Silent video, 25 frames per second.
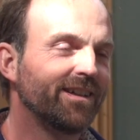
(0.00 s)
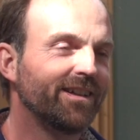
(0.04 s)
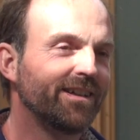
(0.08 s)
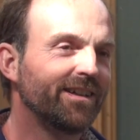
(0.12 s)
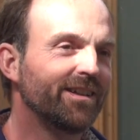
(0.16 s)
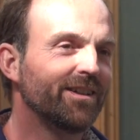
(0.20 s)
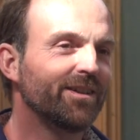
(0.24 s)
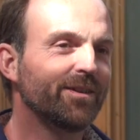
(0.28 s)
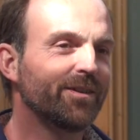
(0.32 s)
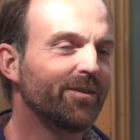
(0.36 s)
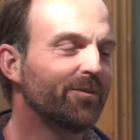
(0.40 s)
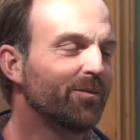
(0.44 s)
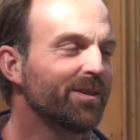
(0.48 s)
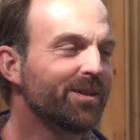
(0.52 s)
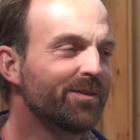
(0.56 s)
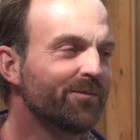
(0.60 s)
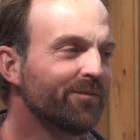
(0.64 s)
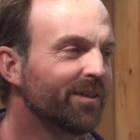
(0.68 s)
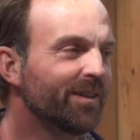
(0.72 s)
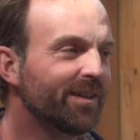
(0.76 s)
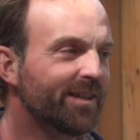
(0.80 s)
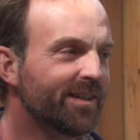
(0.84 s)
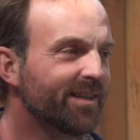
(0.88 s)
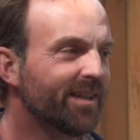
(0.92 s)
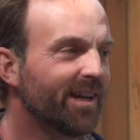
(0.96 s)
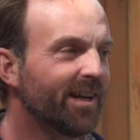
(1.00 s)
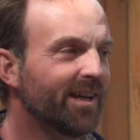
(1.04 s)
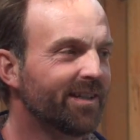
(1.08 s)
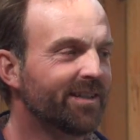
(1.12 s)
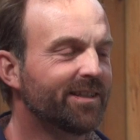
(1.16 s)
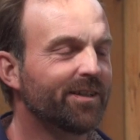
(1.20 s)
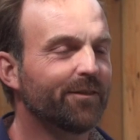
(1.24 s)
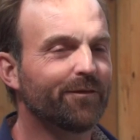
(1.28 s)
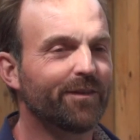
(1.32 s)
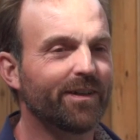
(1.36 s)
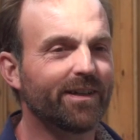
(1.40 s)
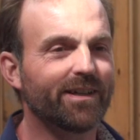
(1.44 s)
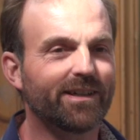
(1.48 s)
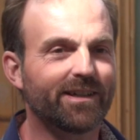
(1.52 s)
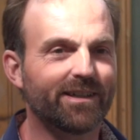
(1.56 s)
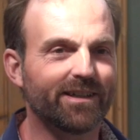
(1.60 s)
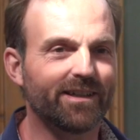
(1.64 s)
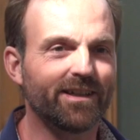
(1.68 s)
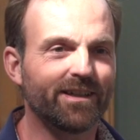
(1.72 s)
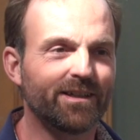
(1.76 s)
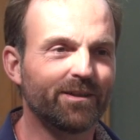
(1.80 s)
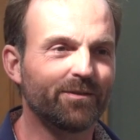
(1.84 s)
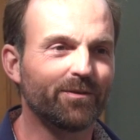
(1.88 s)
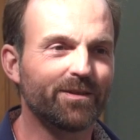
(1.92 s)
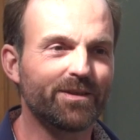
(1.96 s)
it wasn't very scientific,
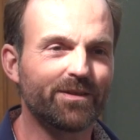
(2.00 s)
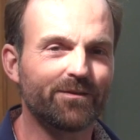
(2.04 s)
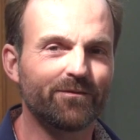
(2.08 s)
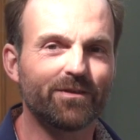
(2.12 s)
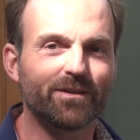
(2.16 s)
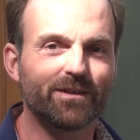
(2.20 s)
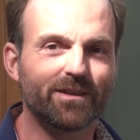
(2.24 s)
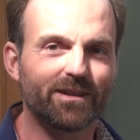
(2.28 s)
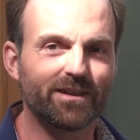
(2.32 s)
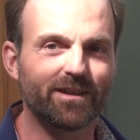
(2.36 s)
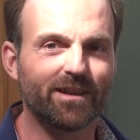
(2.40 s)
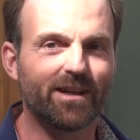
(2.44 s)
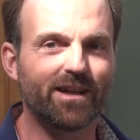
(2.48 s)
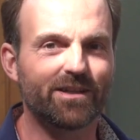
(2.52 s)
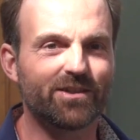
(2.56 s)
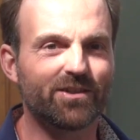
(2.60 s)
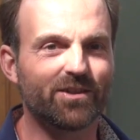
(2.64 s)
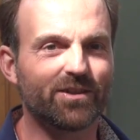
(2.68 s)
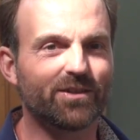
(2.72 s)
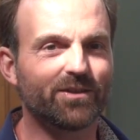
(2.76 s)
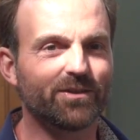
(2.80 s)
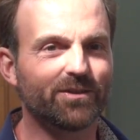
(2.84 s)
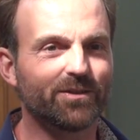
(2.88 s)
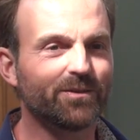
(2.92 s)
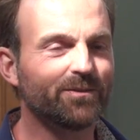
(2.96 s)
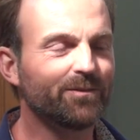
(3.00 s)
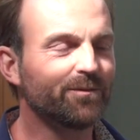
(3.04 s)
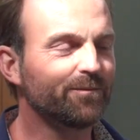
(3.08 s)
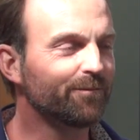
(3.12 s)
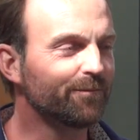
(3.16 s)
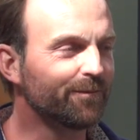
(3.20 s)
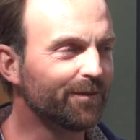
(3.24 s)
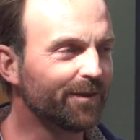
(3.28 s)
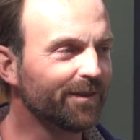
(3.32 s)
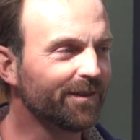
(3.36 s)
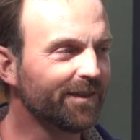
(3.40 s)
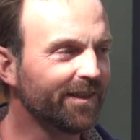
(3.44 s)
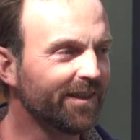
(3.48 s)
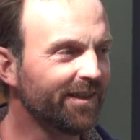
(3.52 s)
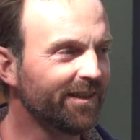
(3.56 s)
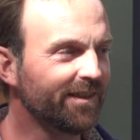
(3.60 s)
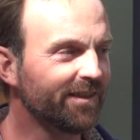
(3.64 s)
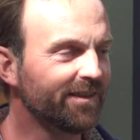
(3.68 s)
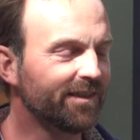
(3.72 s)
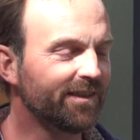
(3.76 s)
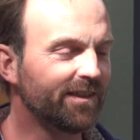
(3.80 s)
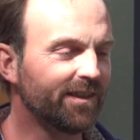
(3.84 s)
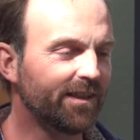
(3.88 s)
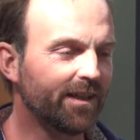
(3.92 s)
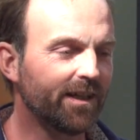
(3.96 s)
and it wasn't very logical, really,
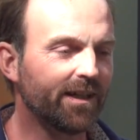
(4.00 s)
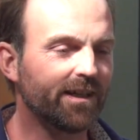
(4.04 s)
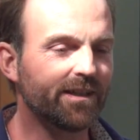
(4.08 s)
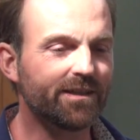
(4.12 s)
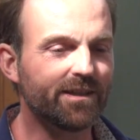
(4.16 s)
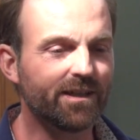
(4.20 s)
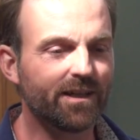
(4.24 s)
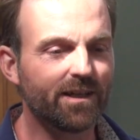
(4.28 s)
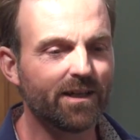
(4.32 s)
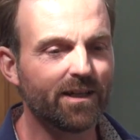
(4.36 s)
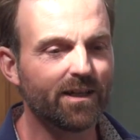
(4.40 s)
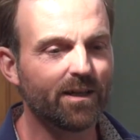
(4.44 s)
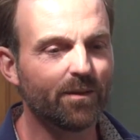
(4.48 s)
in the end.